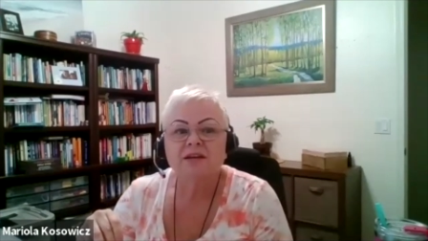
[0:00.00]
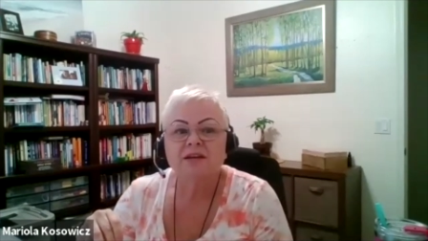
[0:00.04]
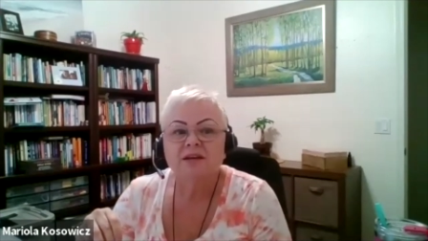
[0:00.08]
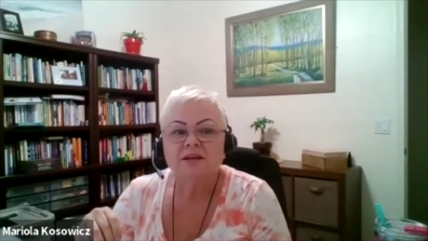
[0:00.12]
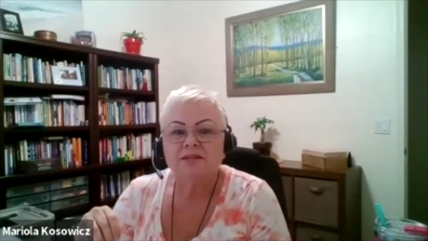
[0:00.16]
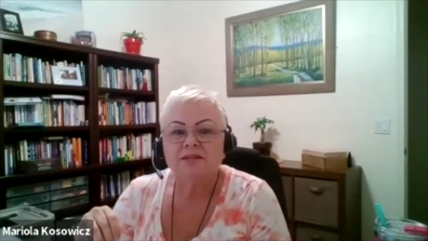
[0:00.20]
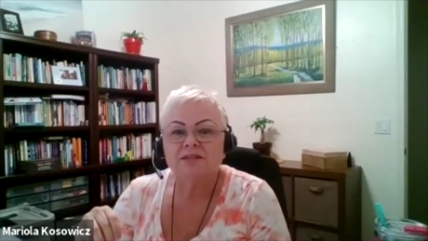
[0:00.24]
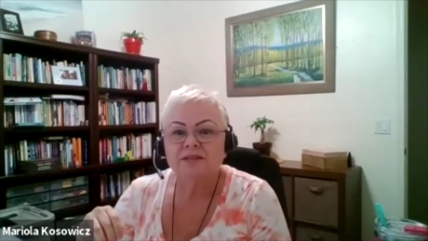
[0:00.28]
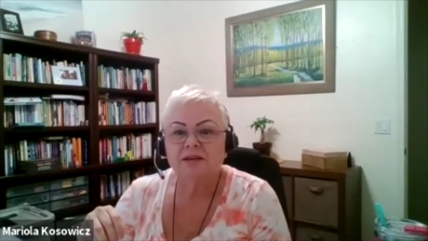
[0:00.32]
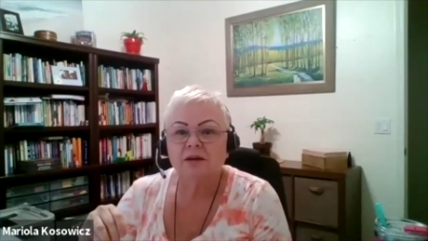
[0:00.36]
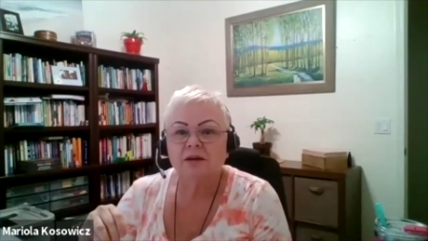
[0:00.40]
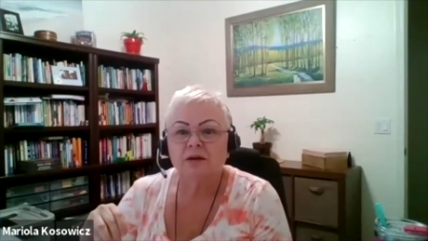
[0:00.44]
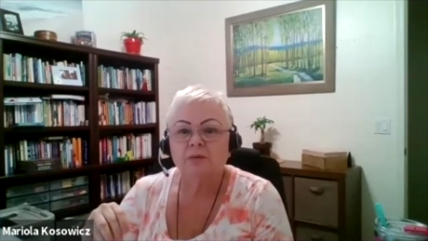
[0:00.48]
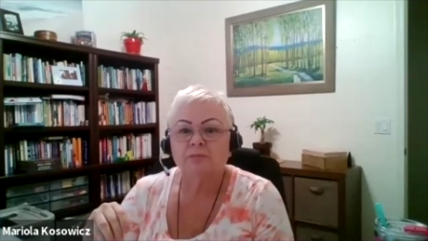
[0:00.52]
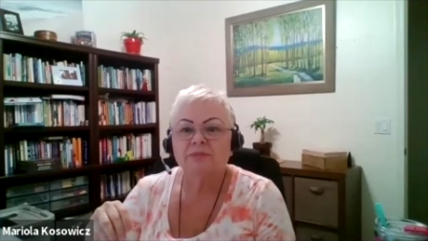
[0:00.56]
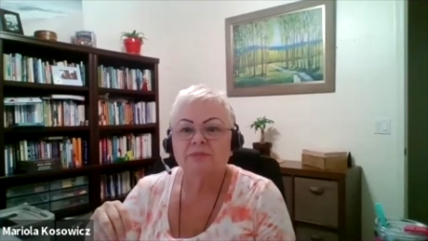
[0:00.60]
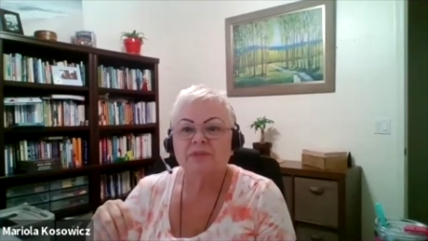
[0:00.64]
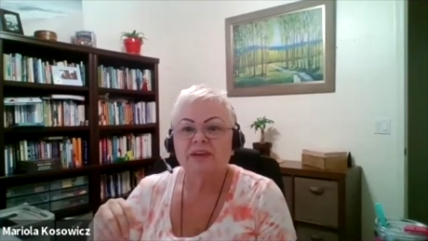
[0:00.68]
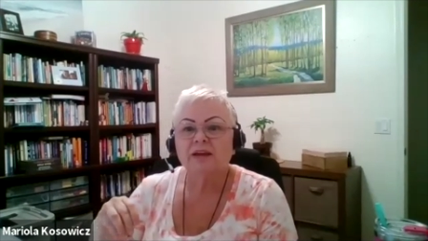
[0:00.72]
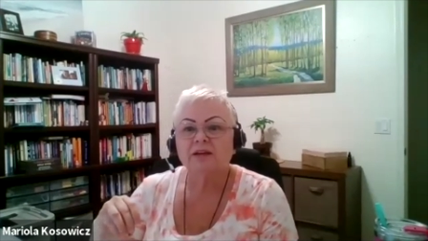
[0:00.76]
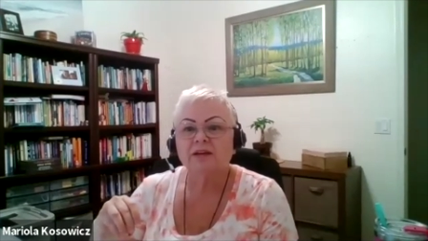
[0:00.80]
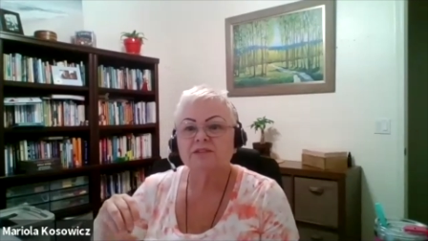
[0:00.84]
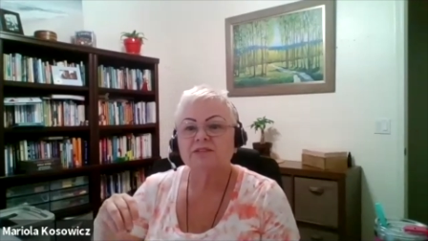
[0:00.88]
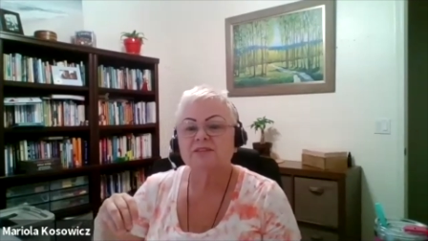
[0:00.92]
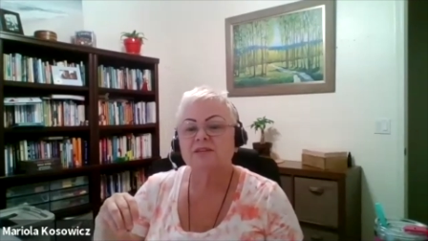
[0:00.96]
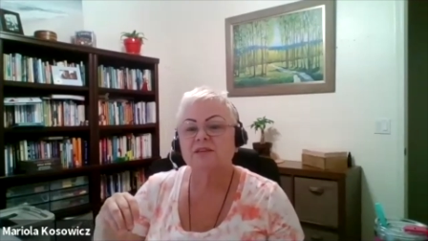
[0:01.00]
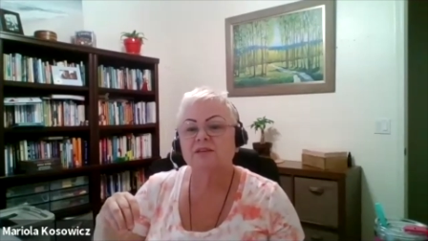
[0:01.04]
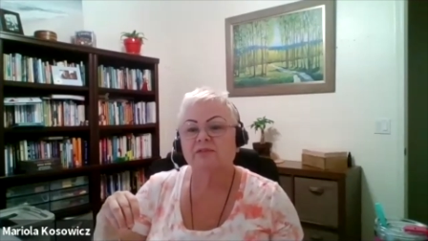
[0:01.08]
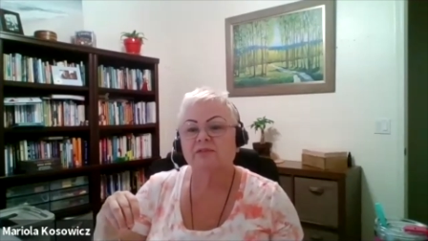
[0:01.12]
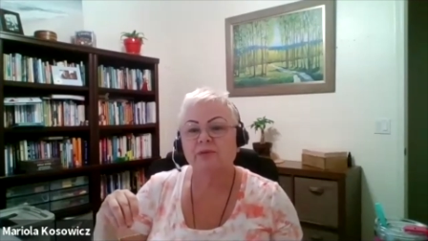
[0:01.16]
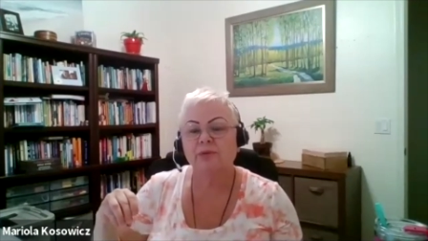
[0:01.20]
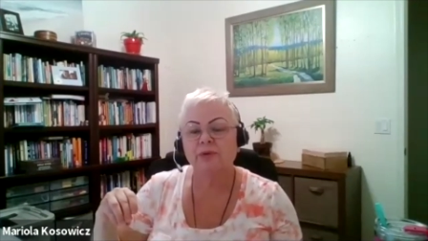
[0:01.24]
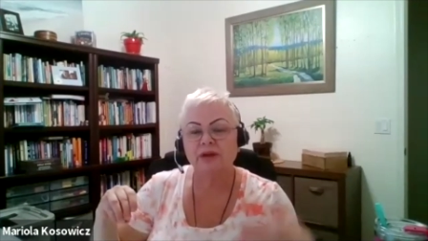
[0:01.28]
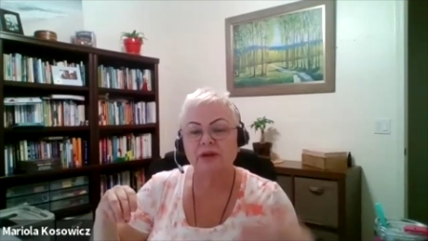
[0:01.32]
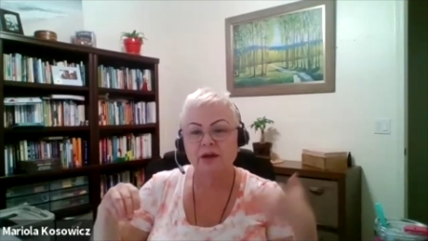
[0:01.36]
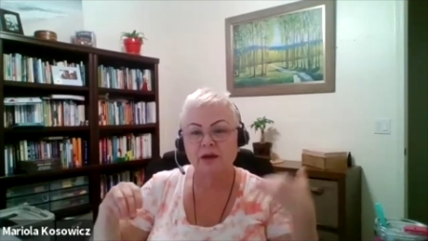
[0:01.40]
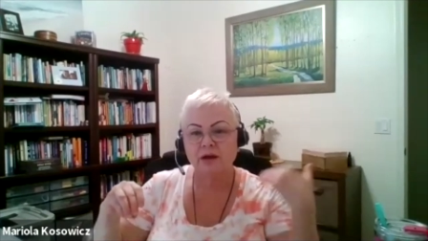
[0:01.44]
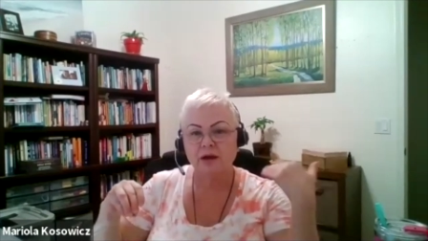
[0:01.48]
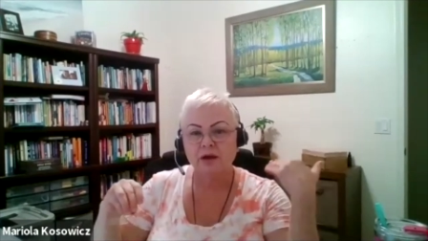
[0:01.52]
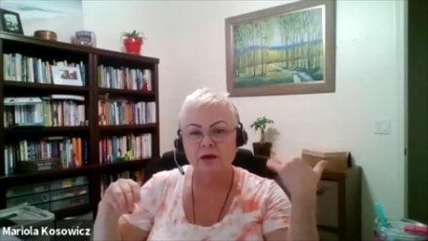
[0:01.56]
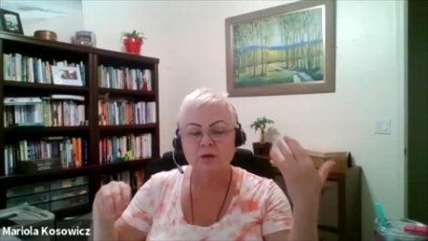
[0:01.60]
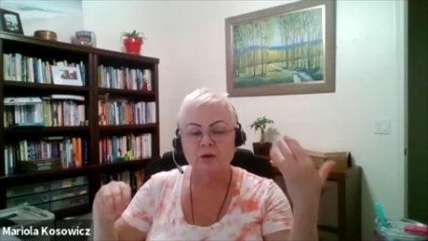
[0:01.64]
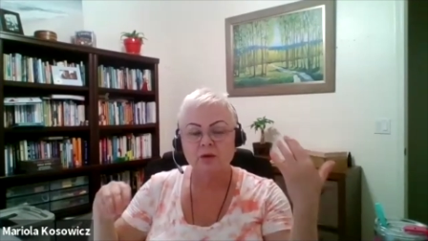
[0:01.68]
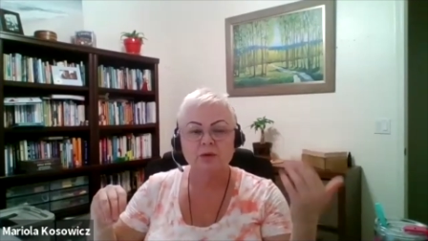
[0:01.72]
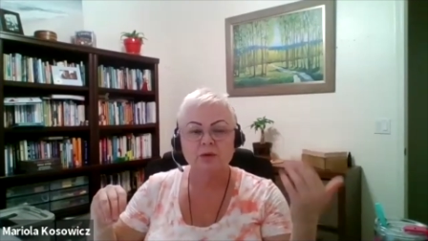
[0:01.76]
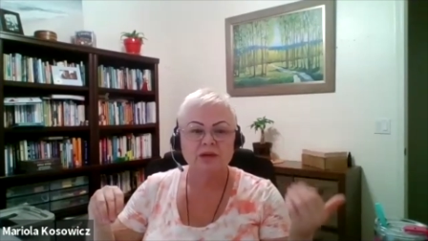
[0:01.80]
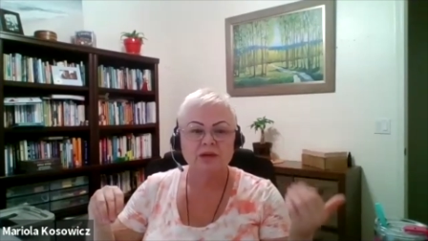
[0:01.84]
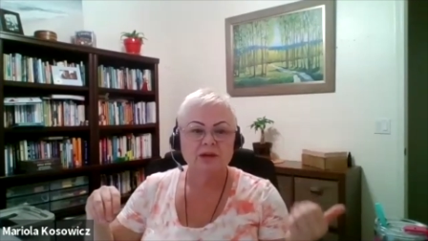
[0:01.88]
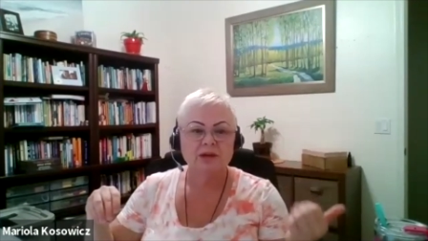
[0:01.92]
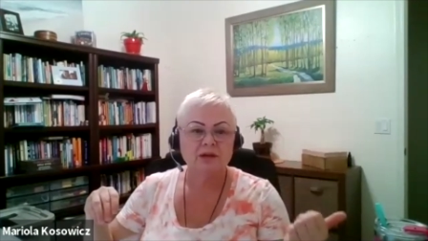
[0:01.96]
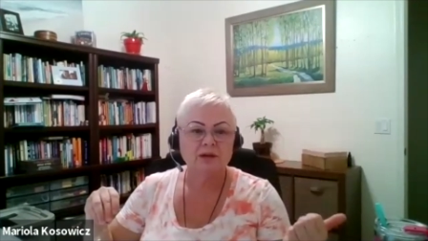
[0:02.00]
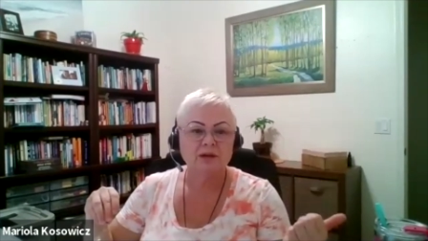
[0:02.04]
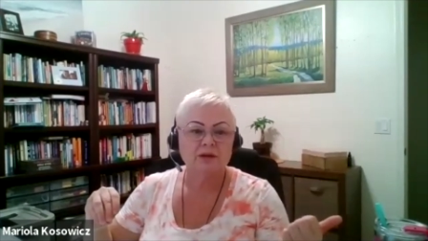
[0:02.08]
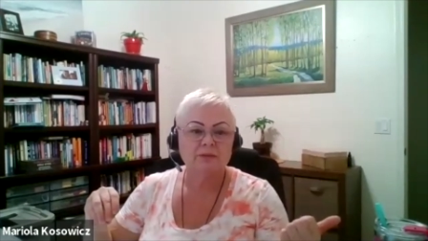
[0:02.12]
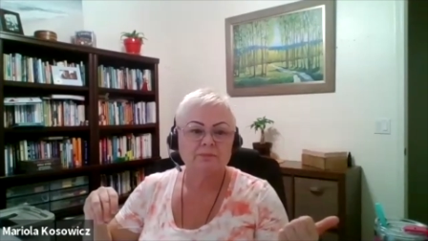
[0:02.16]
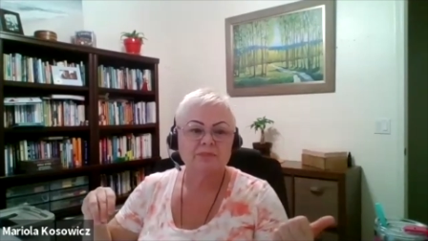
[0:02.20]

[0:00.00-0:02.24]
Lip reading: So because if we're growing,